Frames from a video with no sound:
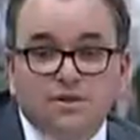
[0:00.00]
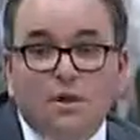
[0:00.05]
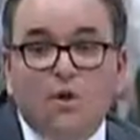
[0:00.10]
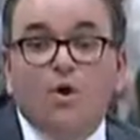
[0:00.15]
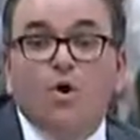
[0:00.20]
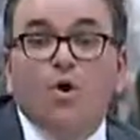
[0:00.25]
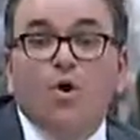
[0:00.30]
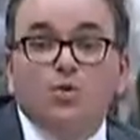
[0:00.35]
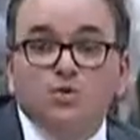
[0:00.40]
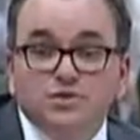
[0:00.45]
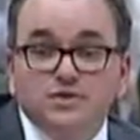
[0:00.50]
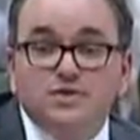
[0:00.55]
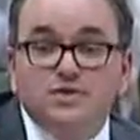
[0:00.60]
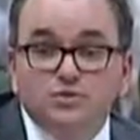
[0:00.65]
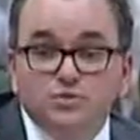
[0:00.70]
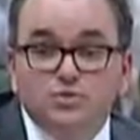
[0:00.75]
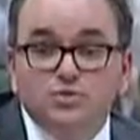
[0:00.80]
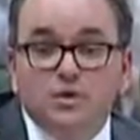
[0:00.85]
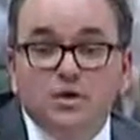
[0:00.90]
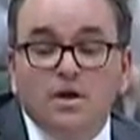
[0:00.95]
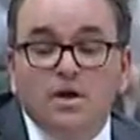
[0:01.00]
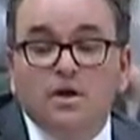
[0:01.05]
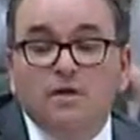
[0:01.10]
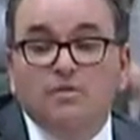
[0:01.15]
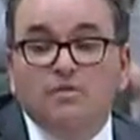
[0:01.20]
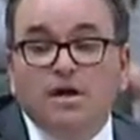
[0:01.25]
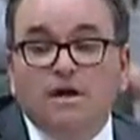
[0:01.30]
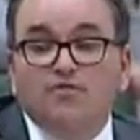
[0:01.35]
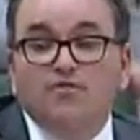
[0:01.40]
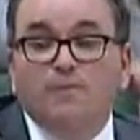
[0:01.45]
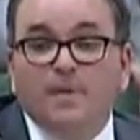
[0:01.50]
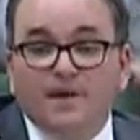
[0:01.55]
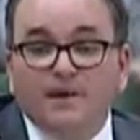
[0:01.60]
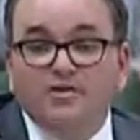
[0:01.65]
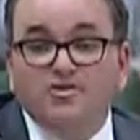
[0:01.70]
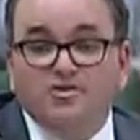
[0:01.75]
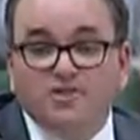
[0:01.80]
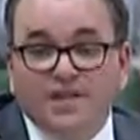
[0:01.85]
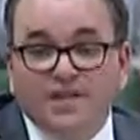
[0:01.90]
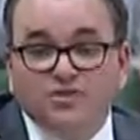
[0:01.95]
But now you may go
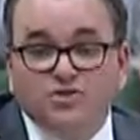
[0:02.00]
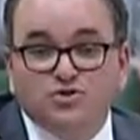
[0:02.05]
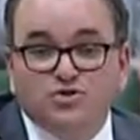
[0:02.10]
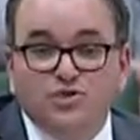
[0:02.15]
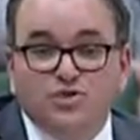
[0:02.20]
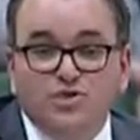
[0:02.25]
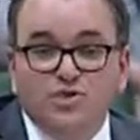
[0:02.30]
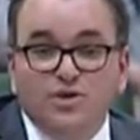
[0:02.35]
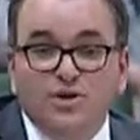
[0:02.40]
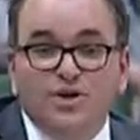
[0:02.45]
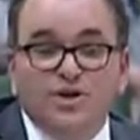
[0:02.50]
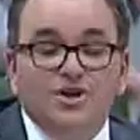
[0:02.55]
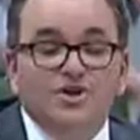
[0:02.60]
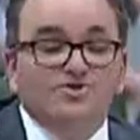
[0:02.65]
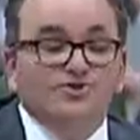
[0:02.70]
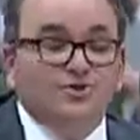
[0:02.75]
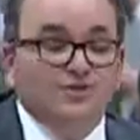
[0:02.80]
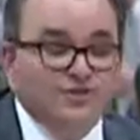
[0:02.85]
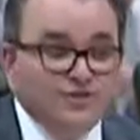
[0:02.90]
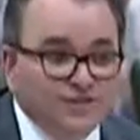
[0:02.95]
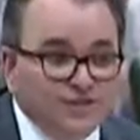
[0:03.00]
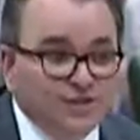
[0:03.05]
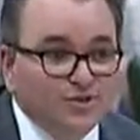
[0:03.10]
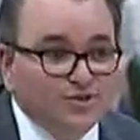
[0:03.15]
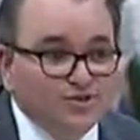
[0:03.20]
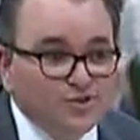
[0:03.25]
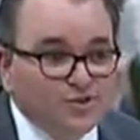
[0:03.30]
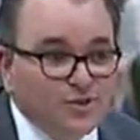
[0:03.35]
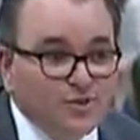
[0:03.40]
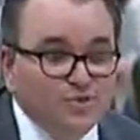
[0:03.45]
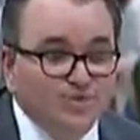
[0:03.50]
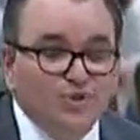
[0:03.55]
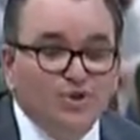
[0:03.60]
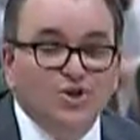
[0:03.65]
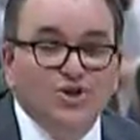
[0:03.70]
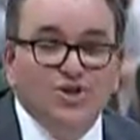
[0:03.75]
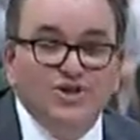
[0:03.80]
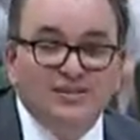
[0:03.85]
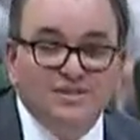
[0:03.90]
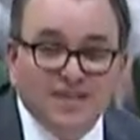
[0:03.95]
further. Yes, now we have a plan of action.
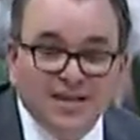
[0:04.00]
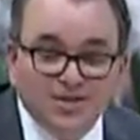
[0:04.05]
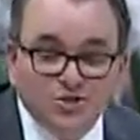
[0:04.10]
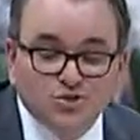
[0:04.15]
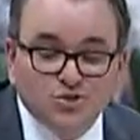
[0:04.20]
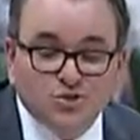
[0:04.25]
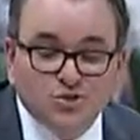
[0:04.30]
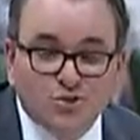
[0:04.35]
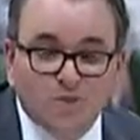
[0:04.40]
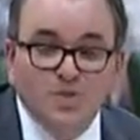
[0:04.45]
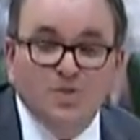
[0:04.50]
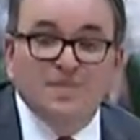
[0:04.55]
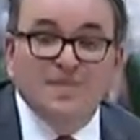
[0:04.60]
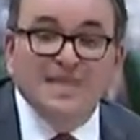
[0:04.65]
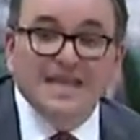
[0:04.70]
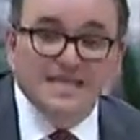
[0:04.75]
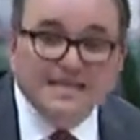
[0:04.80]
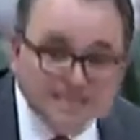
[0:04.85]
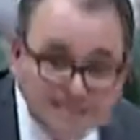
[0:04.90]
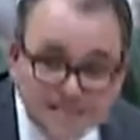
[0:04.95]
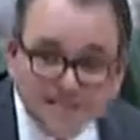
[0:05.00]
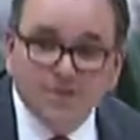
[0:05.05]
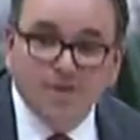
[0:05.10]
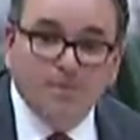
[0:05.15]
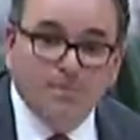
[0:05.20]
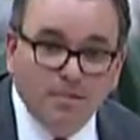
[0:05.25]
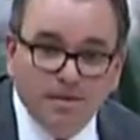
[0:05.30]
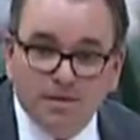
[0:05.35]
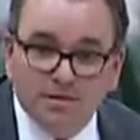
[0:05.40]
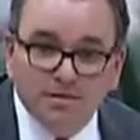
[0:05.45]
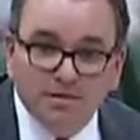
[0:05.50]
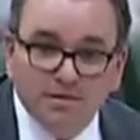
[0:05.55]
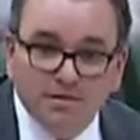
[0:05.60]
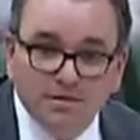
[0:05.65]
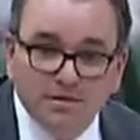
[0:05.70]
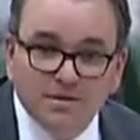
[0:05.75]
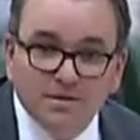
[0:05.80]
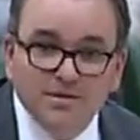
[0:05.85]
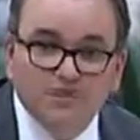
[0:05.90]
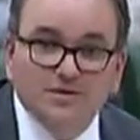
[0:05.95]
When it comes to the status quo, I can tell
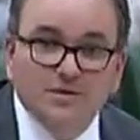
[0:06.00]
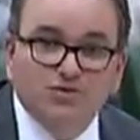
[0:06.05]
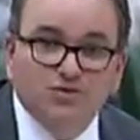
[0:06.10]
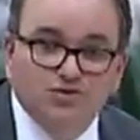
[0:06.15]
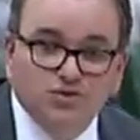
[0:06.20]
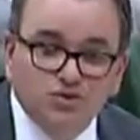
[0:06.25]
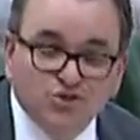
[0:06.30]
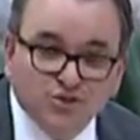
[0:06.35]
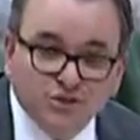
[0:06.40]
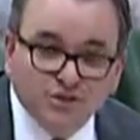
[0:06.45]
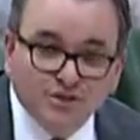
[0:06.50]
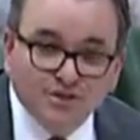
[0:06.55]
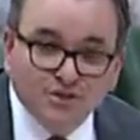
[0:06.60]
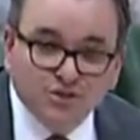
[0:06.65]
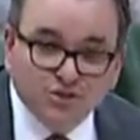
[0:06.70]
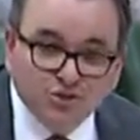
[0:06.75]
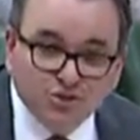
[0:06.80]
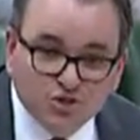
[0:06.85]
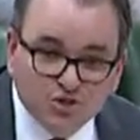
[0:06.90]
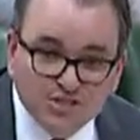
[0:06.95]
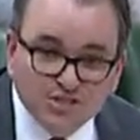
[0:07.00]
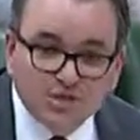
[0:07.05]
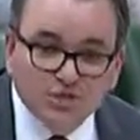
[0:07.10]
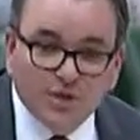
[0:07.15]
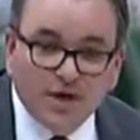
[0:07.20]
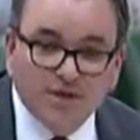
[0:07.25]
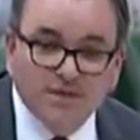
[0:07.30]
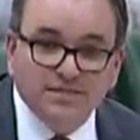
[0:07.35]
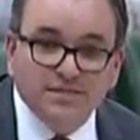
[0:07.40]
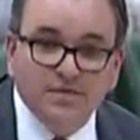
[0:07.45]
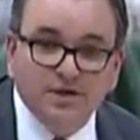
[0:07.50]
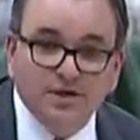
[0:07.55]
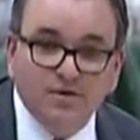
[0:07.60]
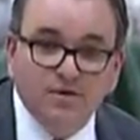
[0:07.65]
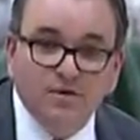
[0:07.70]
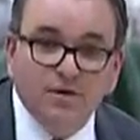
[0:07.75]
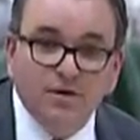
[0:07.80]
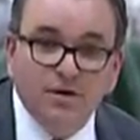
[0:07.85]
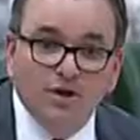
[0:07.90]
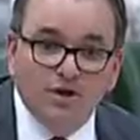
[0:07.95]
you, the status quo does not
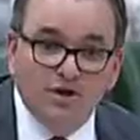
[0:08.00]
exist.